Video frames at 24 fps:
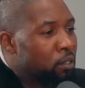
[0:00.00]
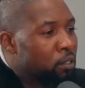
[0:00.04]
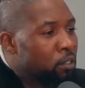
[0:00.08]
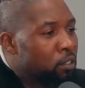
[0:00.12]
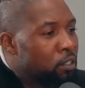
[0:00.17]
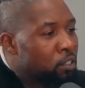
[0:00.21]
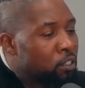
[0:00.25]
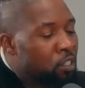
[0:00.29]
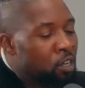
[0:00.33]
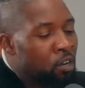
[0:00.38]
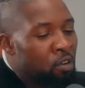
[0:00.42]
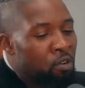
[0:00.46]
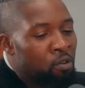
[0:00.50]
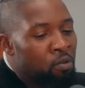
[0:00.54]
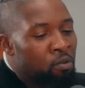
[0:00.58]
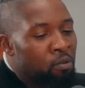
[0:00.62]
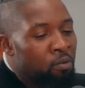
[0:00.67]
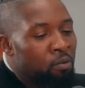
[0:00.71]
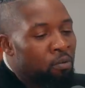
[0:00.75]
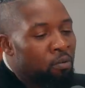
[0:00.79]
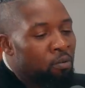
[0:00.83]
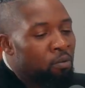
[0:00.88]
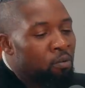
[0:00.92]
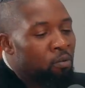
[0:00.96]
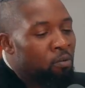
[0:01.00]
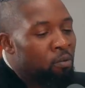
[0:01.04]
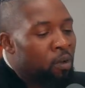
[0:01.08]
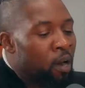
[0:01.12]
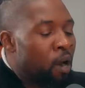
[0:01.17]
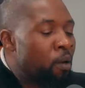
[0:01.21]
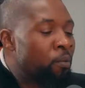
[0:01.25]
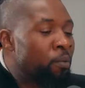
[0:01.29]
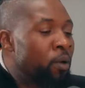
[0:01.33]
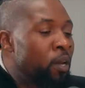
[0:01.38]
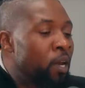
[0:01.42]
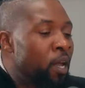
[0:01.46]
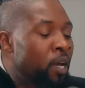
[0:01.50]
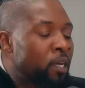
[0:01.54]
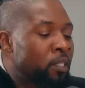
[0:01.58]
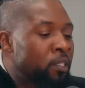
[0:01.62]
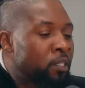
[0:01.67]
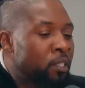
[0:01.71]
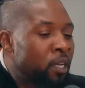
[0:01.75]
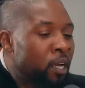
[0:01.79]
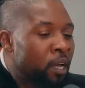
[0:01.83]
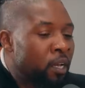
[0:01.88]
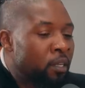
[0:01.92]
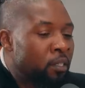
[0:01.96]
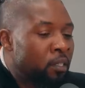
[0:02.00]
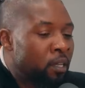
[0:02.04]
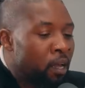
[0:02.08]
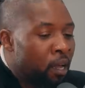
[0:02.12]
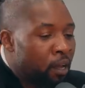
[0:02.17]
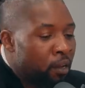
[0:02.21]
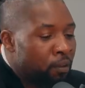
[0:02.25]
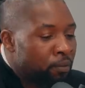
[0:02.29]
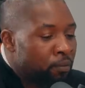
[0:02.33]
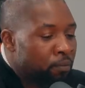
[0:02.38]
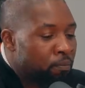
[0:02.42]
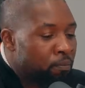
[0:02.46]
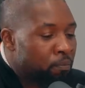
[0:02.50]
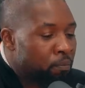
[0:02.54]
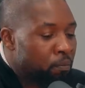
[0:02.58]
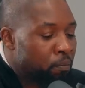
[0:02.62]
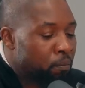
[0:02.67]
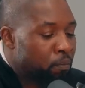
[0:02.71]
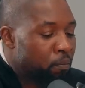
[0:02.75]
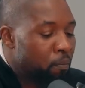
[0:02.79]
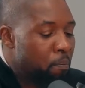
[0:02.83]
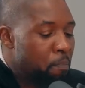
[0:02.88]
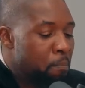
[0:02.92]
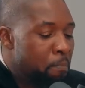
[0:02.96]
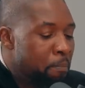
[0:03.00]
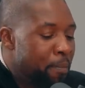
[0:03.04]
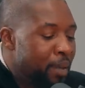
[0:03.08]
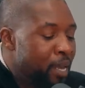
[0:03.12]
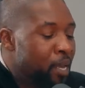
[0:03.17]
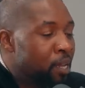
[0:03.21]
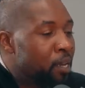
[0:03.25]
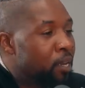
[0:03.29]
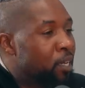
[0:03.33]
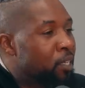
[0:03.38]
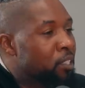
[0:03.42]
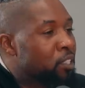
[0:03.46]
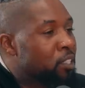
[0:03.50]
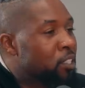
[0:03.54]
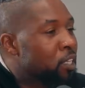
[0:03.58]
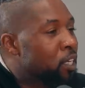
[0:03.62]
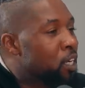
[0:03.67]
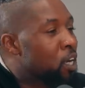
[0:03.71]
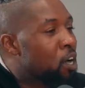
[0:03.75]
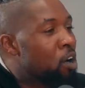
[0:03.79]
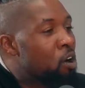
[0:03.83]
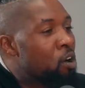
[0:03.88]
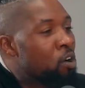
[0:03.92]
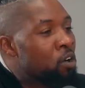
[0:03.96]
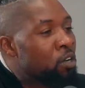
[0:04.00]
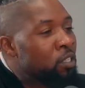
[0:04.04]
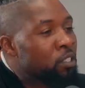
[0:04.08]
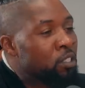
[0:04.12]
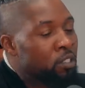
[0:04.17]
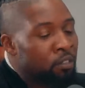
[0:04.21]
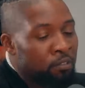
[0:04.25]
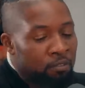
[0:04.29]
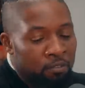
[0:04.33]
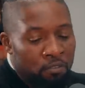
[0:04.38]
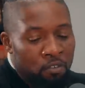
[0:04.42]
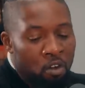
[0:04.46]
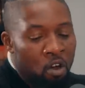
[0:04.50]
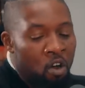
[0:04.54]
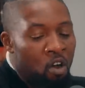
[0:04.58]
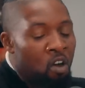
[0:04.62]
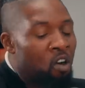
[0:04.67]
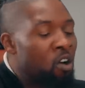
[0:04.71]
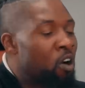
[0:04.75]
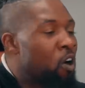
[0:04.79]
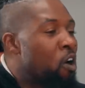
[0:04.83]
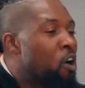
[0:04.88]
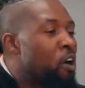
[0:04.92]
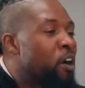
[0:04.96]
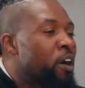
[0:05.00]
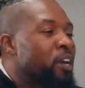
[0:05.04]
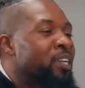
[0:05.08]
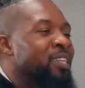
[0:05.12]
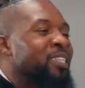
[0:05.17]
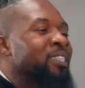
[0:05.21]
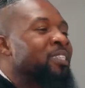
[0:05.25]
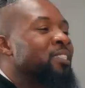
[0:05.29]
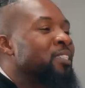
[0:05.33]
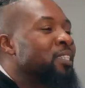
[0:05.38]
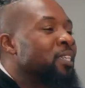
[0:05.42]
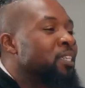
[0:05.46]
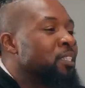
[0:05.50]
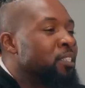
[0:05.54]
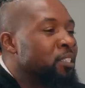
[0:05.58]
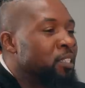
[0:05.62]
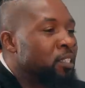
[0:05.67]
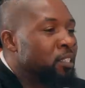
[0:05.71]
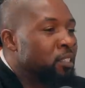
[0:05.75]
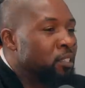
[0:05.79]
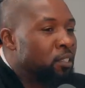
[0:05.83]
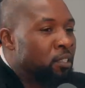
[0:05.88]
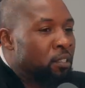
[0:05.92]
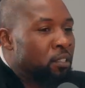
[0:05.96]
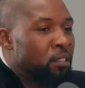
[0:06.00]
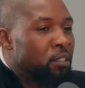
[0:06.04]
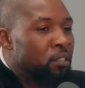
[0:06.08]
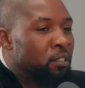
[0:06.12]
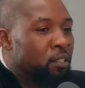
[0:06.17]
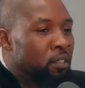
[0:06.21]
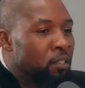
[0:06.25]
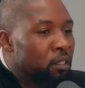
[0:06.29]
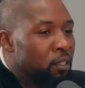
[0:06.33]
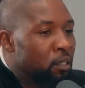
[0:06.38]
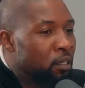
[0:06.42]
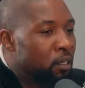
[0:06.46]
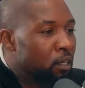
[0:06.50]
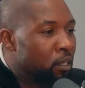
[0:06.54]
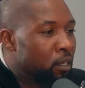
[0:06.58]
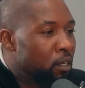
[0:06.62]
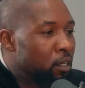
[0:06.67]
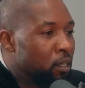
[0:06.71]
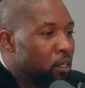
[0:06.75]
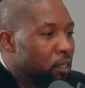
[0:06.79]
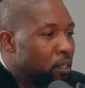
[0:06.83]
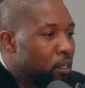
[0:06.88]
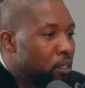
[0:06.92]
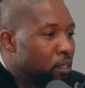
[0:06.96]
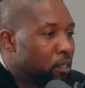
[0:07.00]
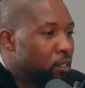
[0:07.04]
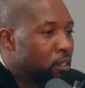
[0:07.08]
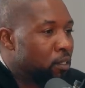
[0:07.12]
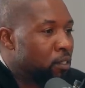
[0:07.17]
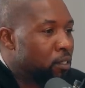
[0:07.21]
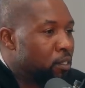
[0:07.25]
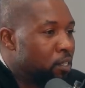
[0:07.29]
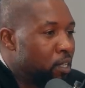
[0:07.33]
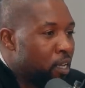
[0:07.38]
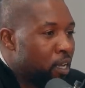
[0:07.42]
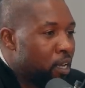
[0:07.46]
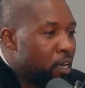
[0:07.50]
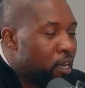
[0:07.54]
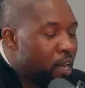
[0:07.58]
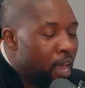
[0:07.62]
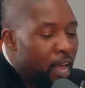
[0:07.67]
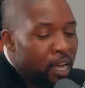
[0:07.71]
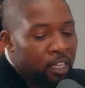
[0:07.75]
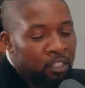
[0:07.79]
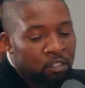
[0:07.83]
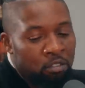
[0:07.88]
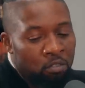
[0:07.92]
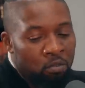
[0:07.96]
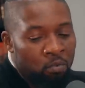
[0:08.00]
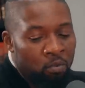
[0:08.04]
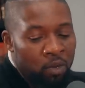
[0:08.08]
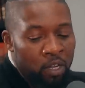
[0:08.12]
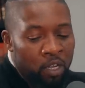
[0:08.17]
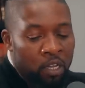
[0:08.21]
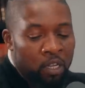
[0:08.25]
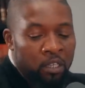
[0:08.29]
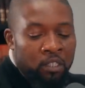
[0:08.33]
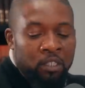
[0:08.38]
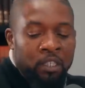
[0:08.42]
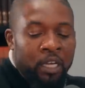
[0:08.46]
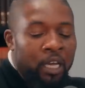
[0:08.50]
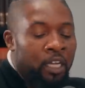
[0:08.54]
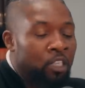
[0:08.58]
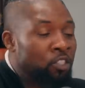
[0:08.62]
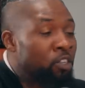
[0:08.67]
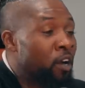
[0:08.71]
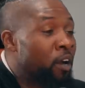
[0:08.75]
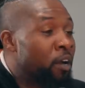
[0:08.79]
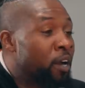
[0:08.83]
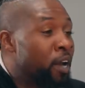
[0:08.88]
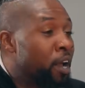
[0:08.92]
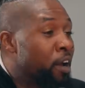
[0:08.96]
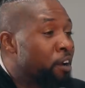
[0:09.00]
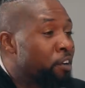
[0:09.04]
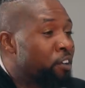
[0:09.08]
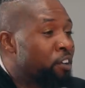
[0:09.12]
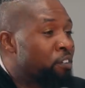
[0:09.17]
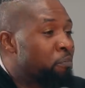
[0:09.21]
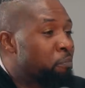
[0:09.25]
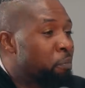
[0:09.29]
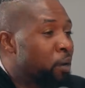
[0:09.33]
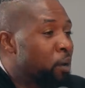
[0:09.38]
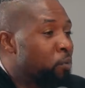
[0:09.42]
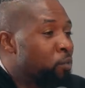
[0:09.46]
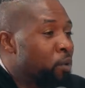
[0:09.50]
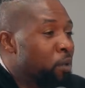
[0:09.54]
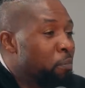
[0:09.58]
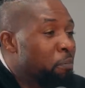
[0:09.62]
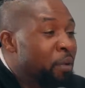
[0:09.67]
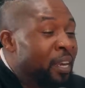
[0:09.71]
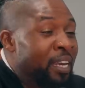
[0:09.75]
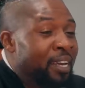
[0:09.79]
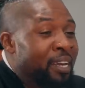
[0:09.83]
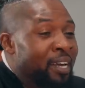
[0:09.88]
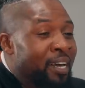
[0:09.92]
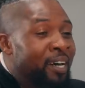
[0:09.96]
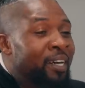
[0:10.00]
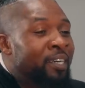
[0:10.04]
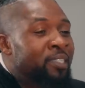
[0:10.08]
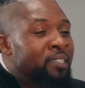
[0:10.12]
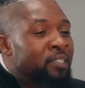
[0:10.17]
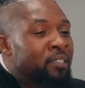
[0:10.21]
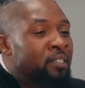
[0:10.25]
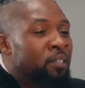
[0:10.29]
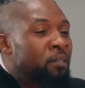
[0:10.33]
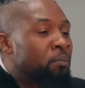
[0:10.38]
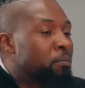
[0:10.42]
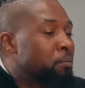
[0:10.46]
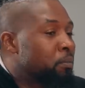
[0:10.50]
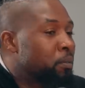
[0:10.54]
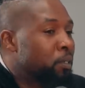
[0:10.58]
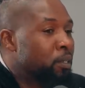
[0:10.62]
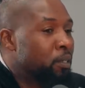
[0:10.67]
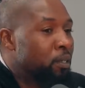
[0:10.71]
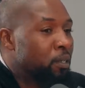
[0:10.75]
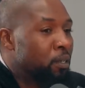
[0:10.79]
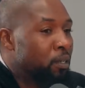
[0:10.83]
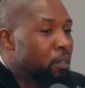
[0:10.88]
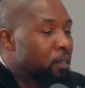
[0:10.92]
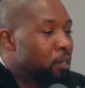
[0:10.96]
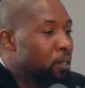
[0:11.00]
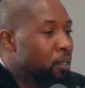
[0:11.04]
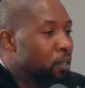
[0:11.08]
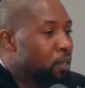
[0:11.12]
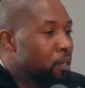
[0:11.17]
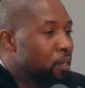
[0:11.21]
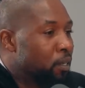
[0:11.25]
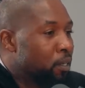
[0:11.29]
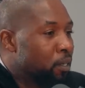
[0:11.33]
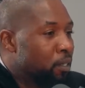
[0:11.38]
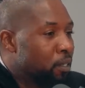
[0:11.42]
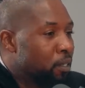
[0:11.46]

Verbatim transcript: So when I realized that, that meat is the cause of all our diseases, then that's when we can change our narrative. But we've been accustomed this, yeah.